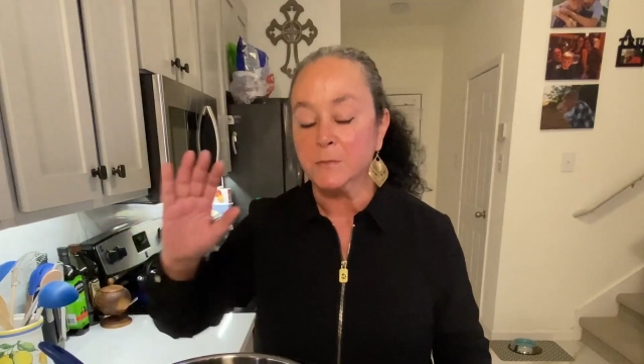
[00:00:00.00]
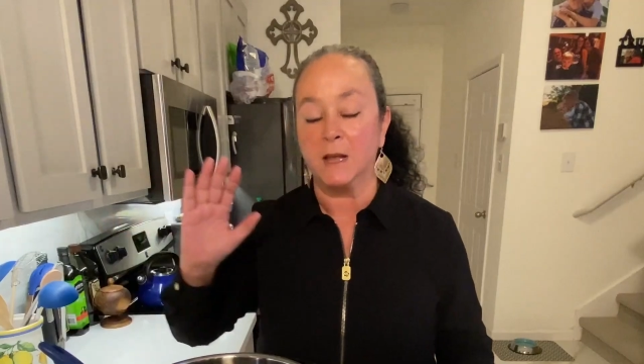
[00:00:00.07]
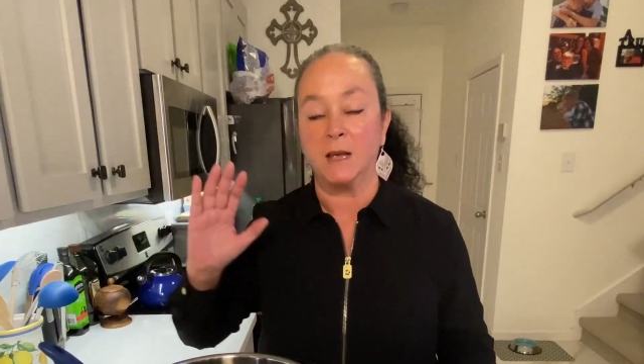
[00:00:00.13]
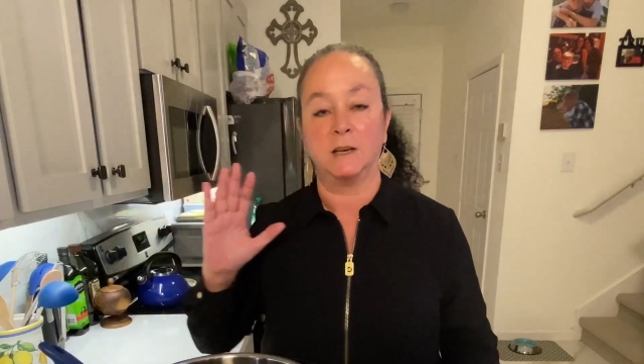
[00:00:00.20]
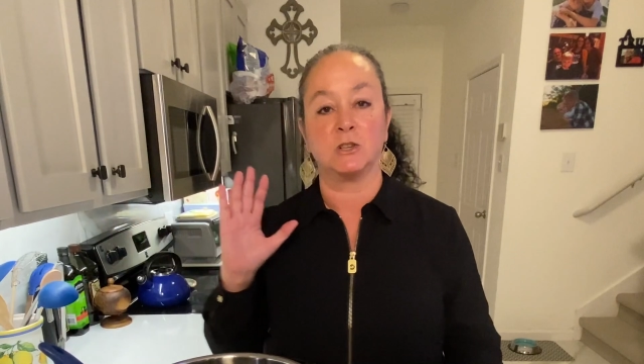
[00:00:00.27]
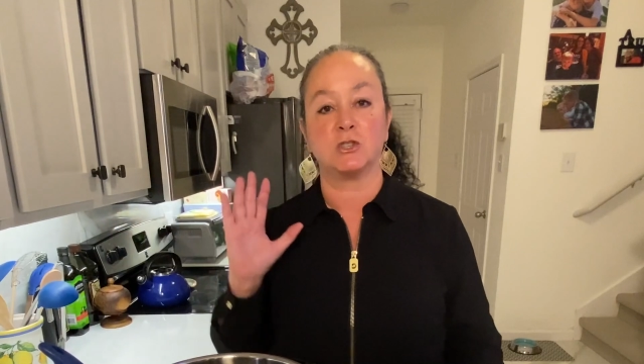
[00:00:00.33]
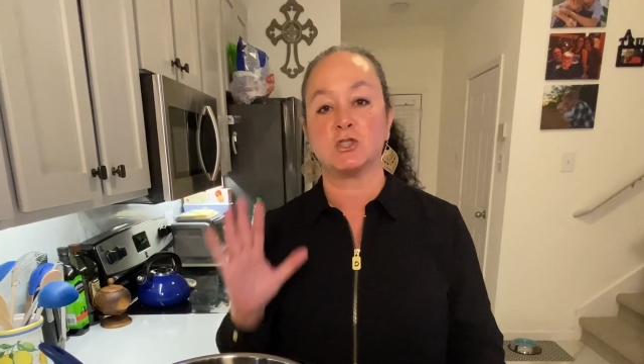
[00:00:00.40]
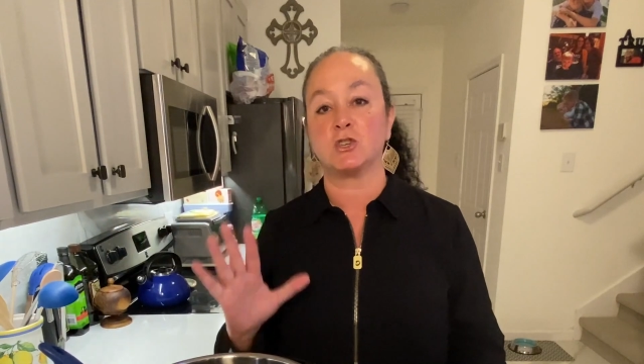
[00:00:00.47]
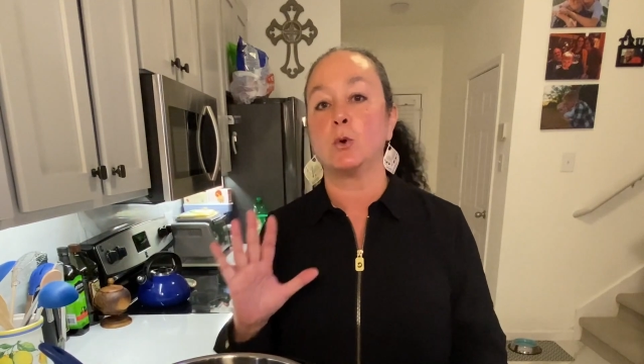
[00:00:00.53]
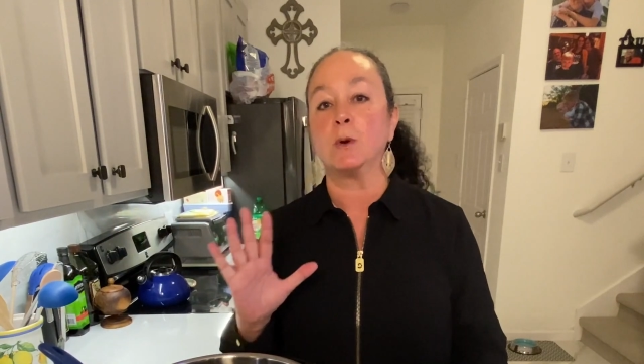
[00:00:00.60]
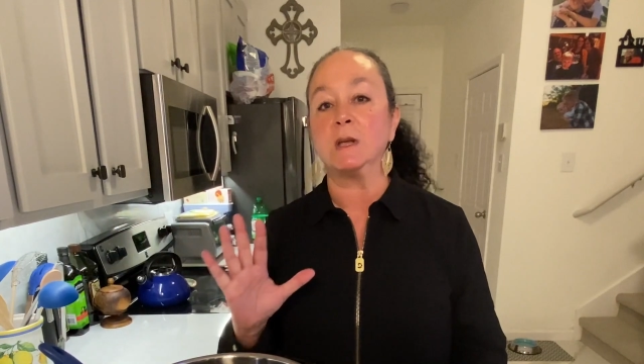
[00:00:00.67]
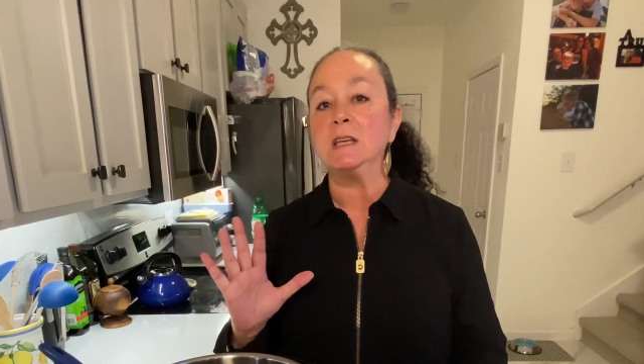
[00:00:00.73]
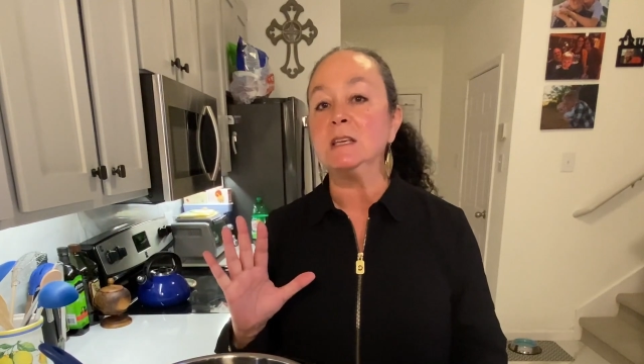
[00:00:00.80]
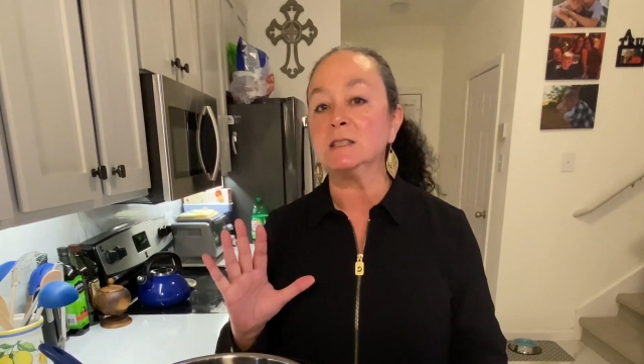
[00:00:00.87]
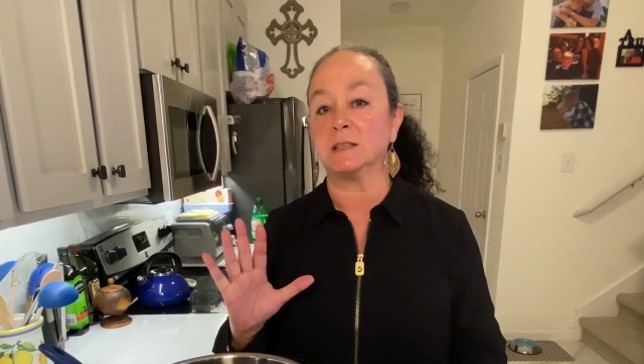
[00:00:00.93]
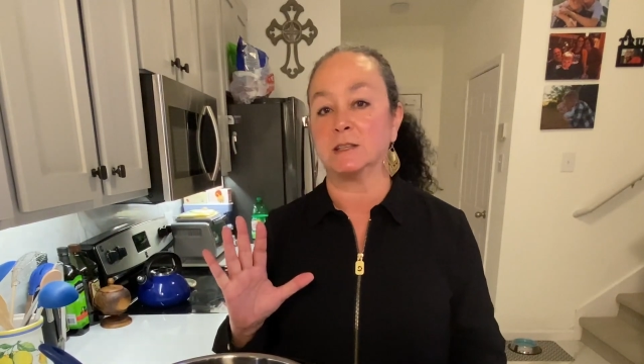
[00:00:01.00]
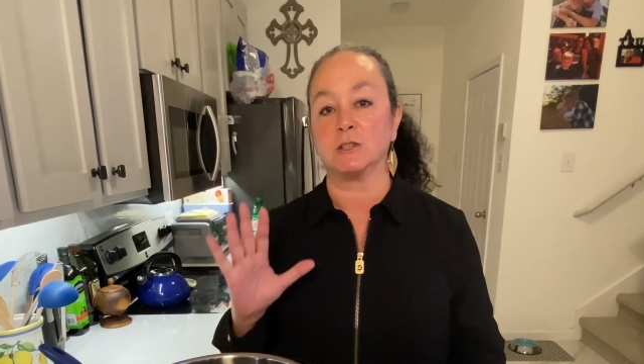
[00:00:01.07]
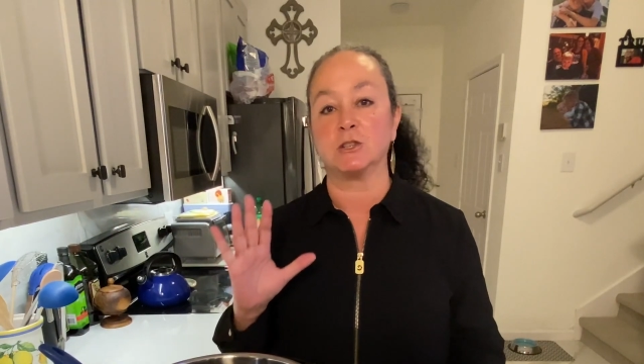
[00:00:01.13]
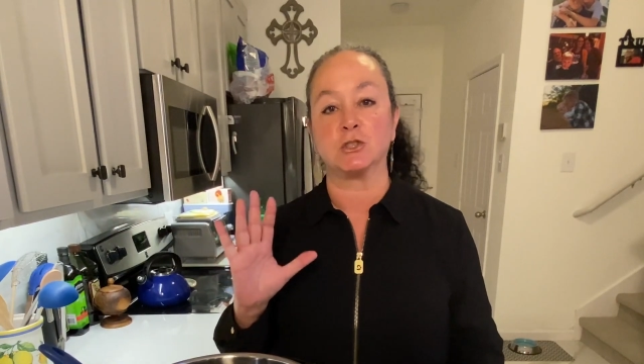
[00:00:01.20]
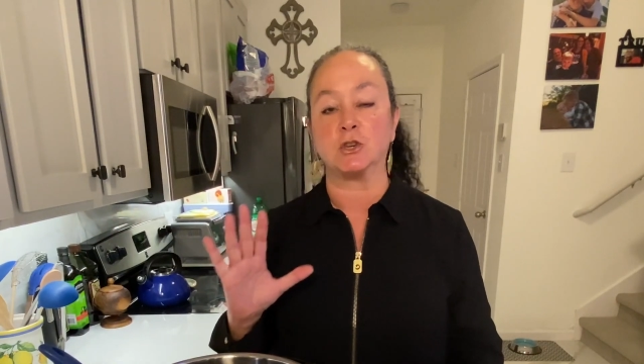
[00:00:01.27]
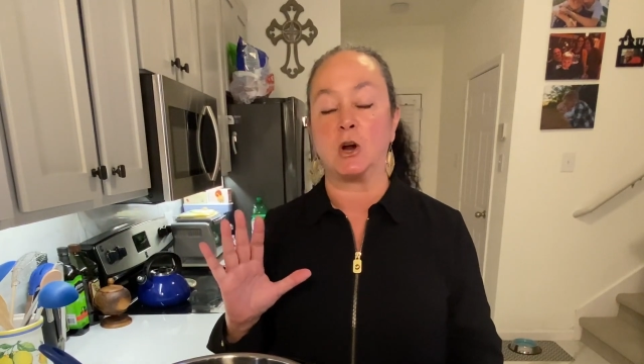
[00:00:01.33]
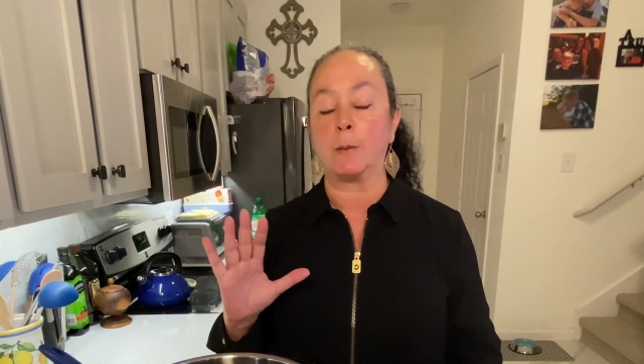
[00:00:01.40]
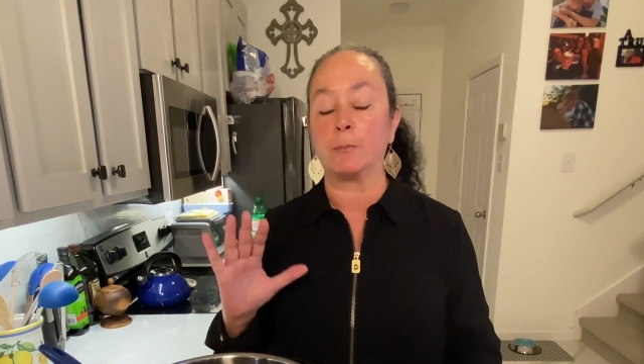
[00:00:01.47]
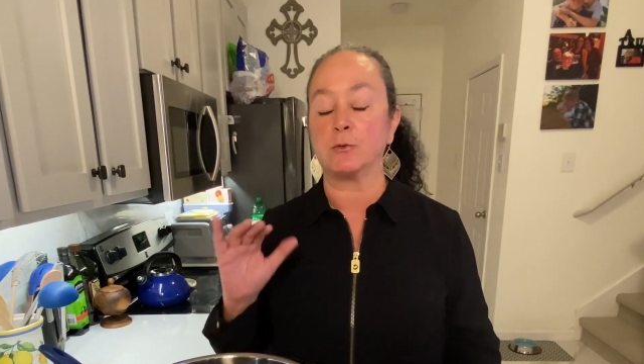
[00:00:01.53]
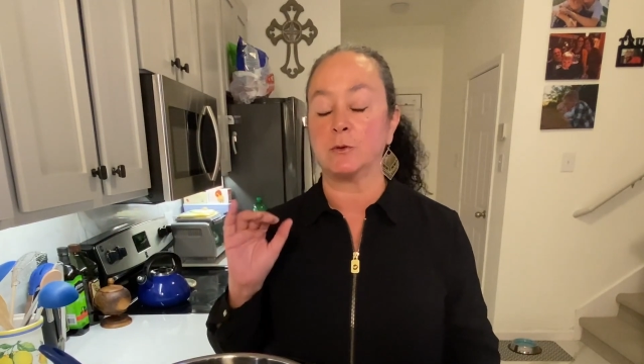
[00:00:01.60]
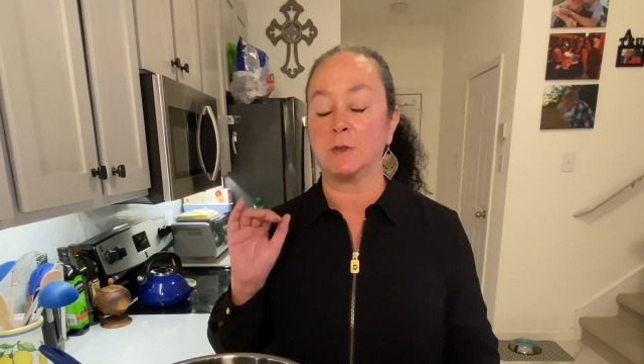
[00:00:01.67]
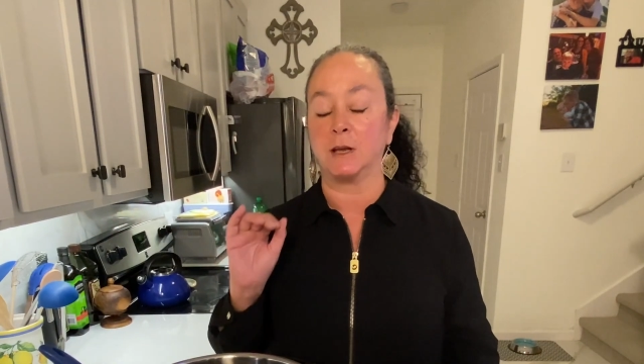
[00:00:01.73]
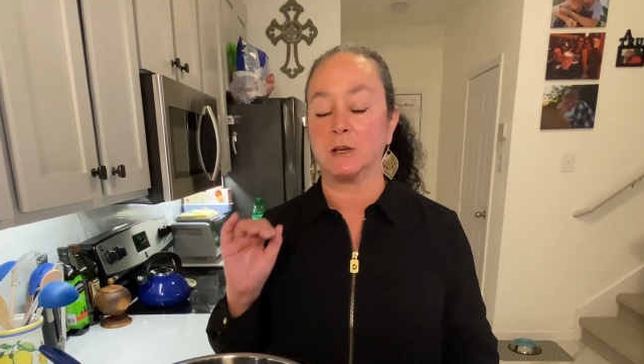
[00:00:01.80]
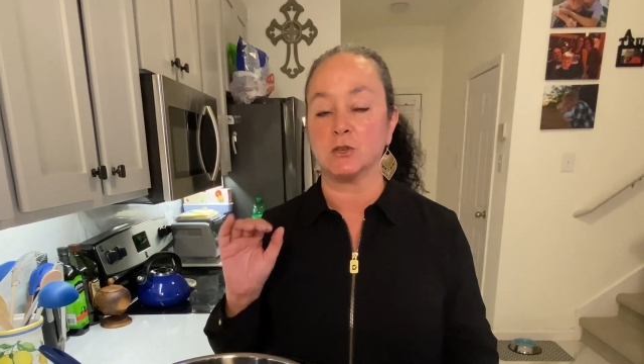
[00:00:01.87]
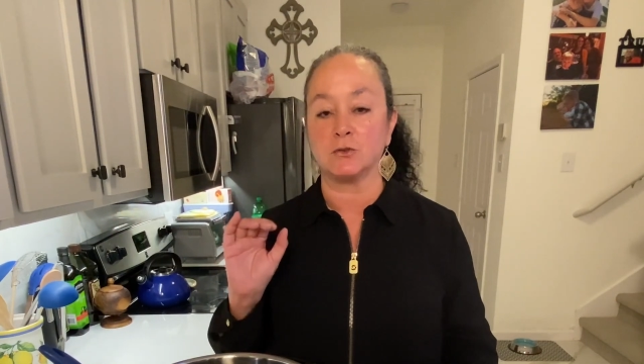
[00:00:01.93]
and it's so easy to stop through
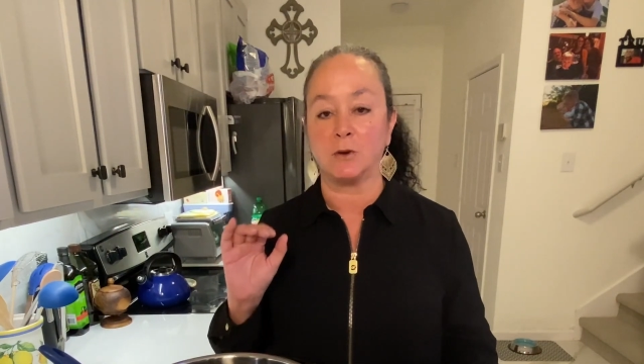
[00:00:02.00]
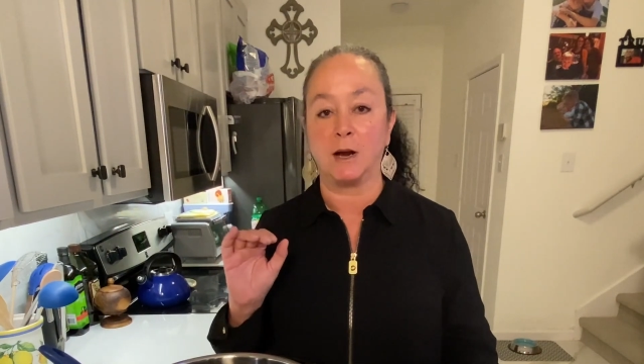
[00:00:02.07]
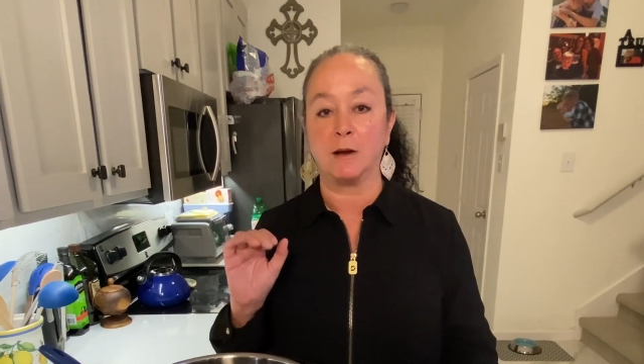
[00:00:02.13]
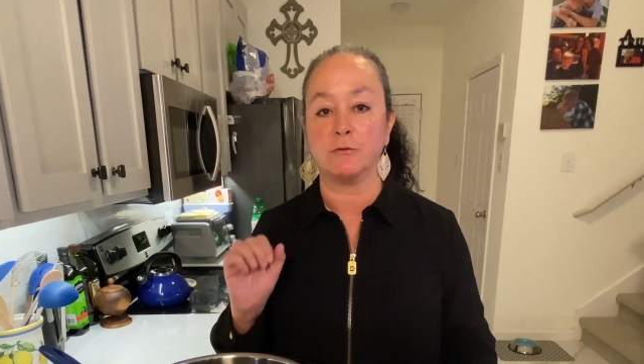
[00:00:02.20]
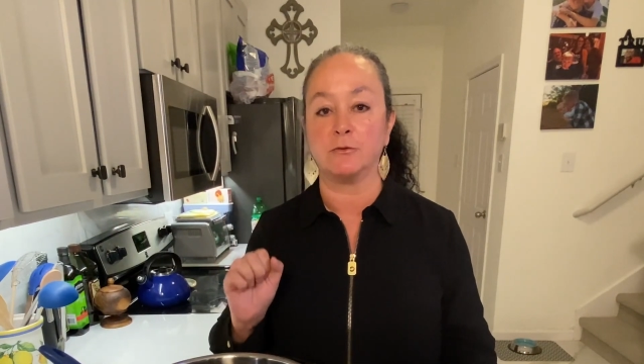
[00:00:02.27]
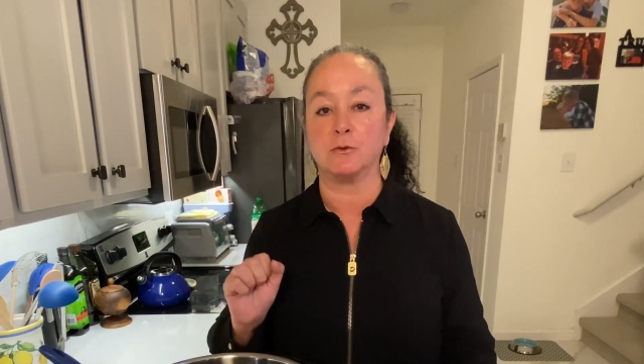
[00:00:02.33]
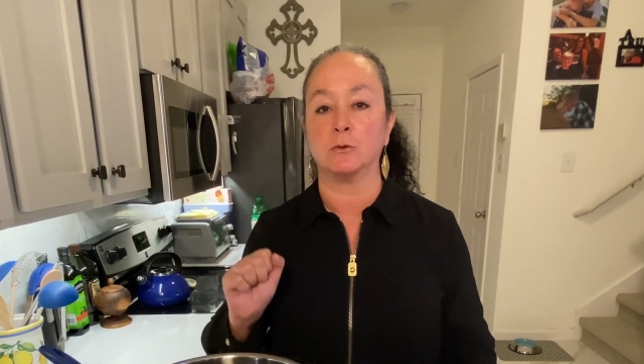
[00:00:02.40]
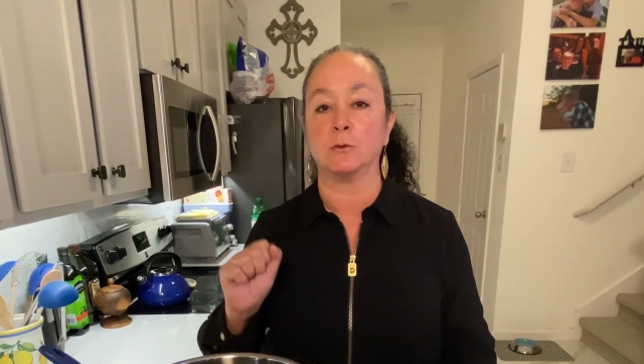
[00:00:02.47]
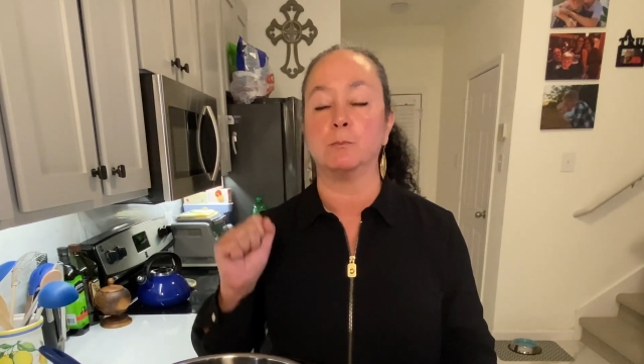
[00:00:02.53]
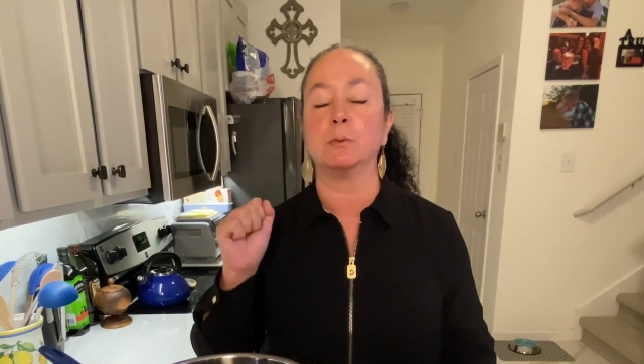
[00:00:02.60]
that drive-through.